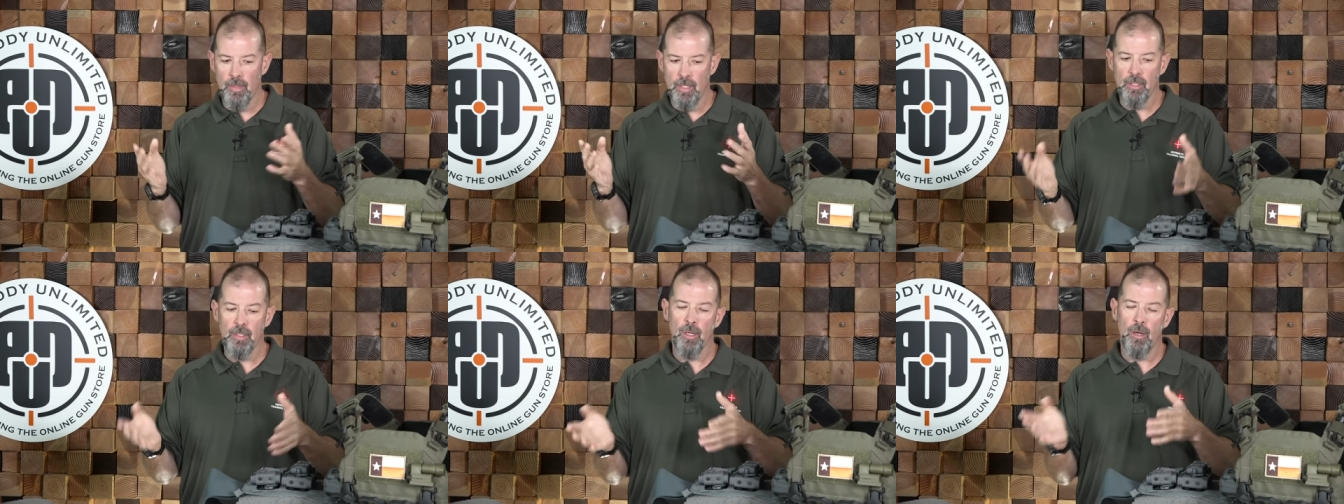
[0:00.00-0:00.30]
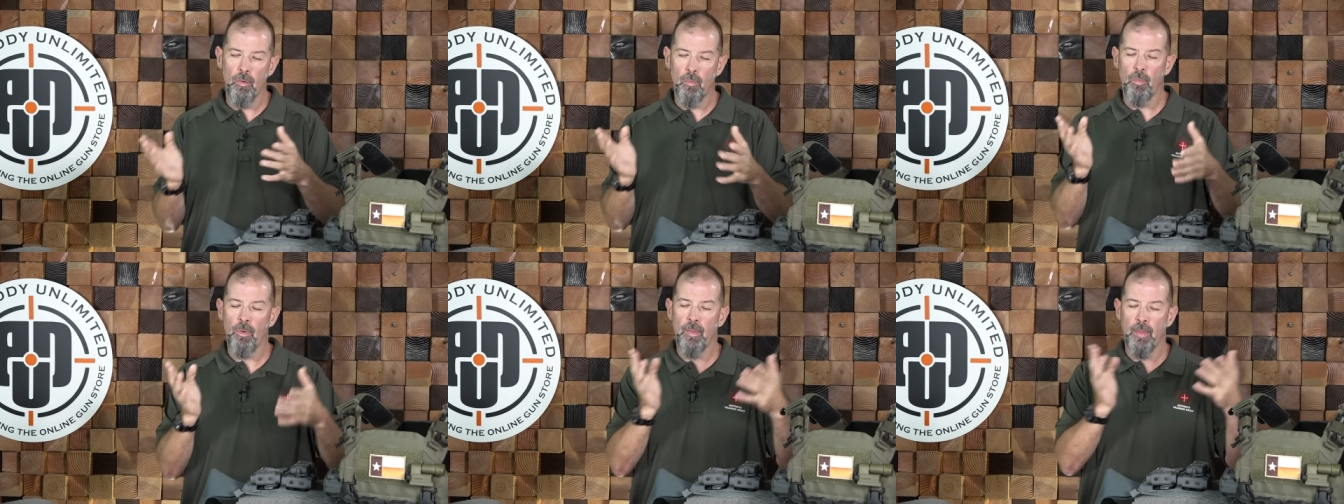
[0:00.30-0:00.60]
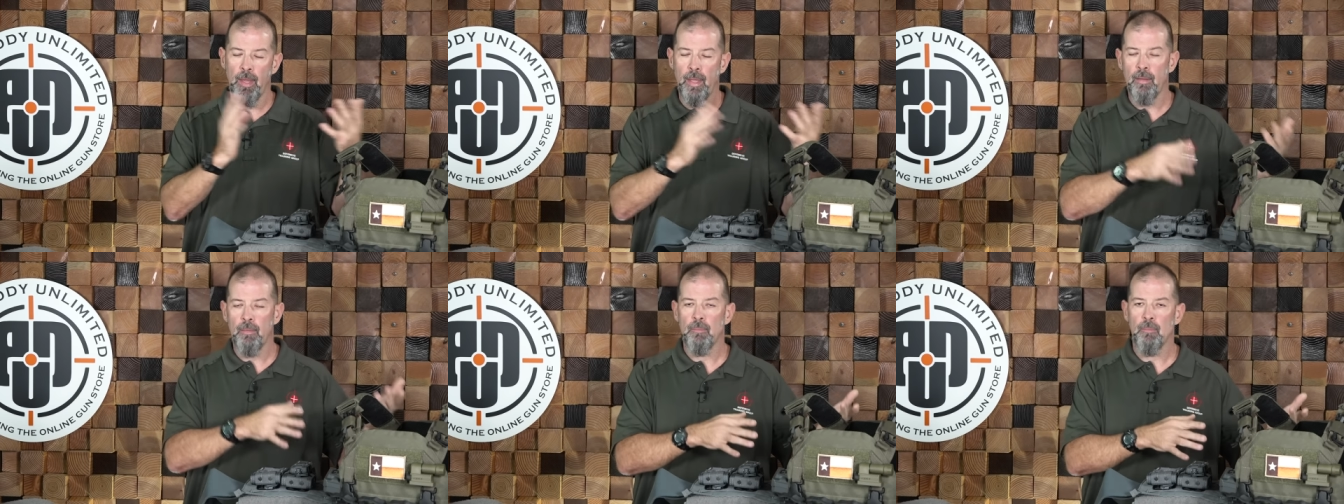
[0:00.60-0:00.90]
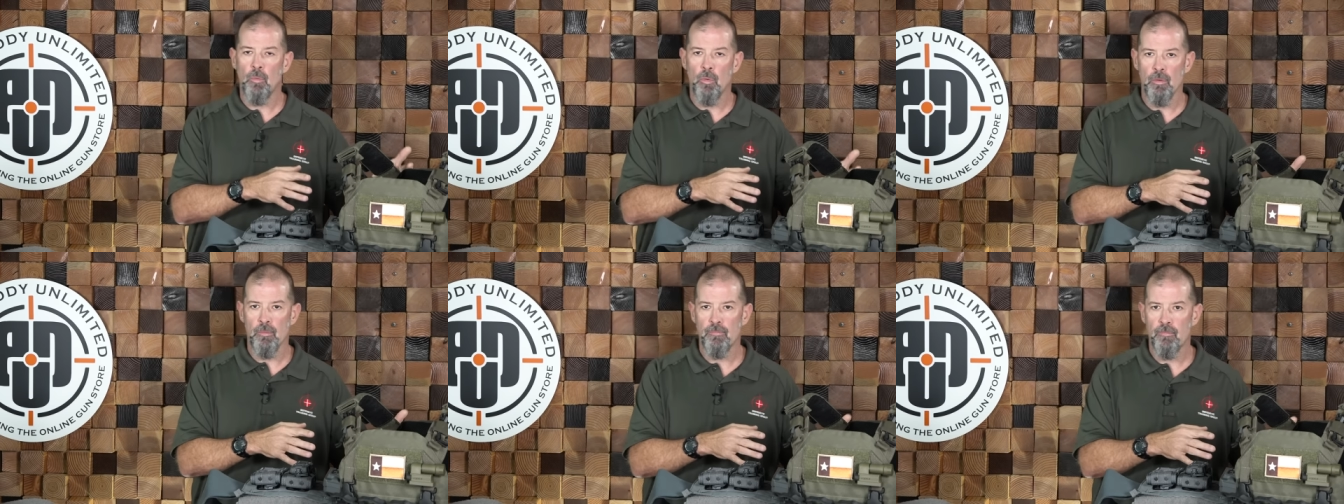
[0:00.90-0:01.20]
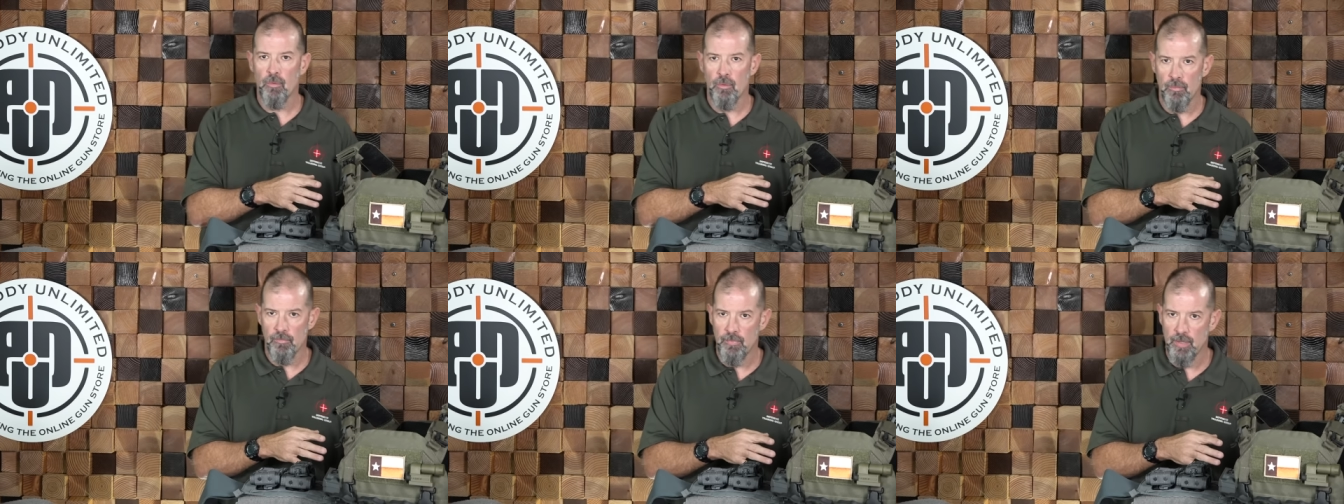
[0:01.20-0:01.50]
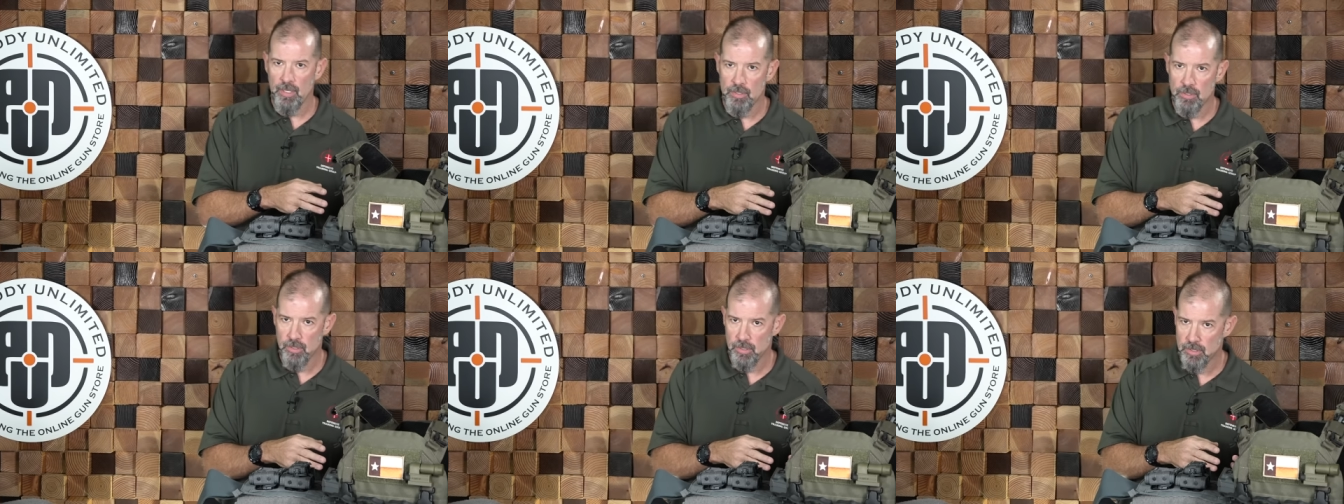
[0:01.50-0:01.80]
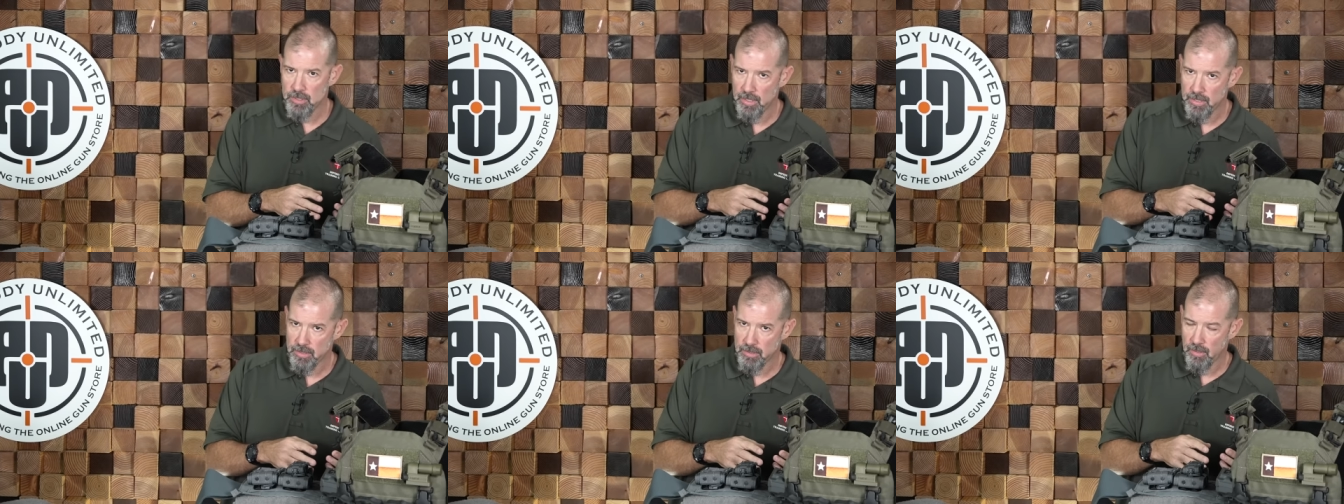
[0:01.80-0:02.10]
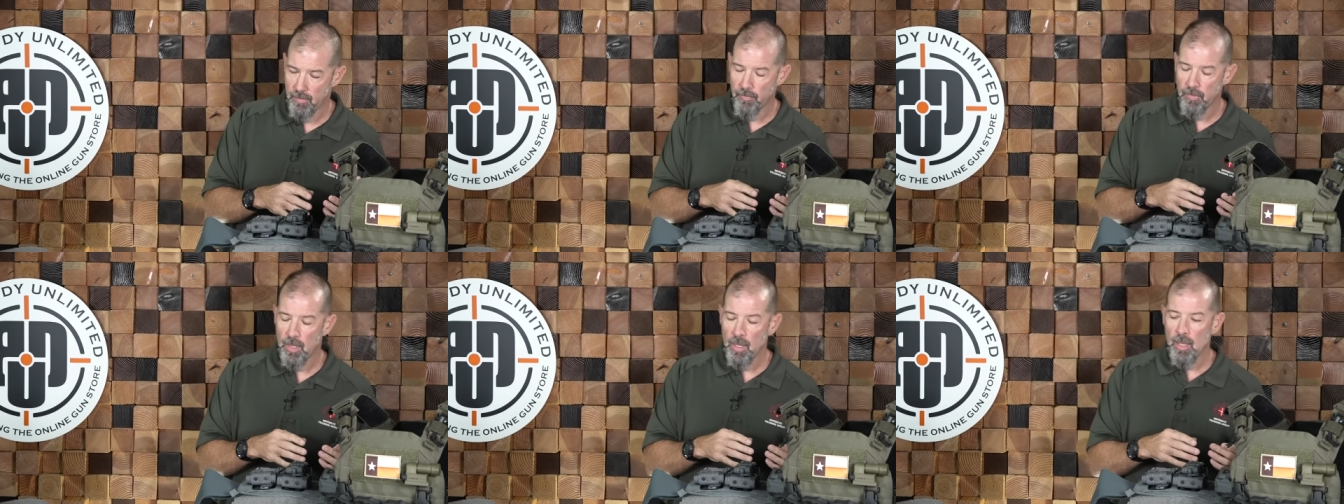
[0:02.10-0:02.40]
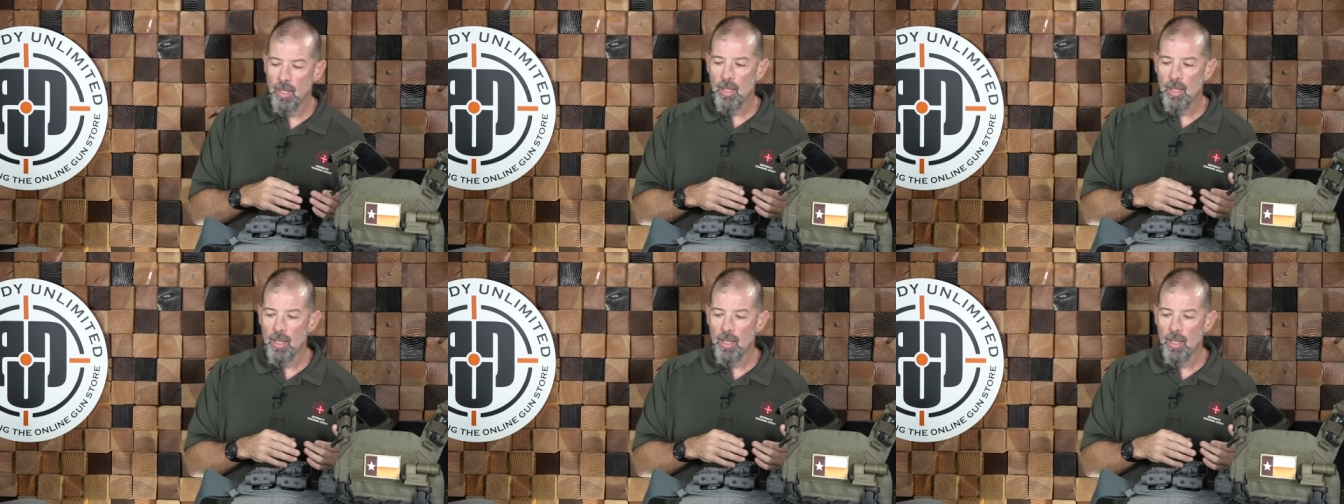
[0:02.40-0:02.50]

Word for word: then go with a more full-featured system.